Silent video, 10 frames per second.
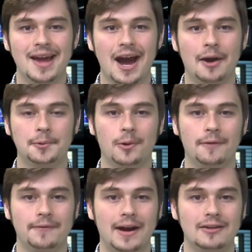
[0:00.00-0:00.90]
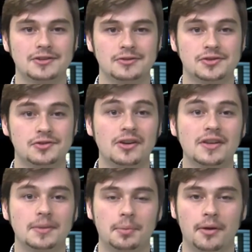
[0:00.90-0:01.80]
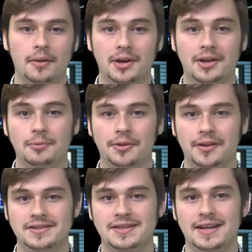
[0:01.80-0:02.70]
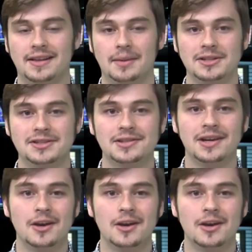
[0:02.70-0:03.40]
Outdoor fires are strictly prohibited within city limits,